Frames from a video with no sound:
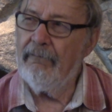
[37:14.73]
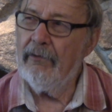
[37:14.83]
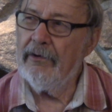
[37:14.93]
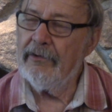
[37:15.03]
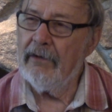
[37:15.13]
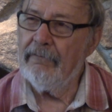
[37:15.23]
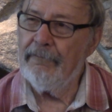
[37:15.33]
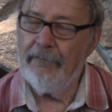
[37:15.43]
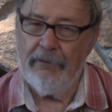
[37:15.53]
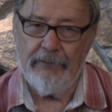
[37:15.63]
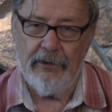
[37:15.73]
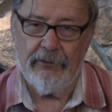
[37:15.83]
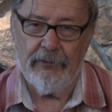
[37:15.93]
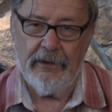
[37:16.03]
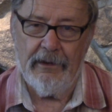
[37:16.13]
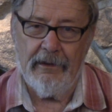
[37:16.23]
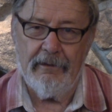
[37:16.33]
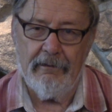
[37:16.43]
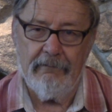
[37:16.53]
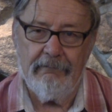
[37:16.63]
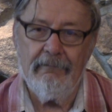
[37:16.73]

5,300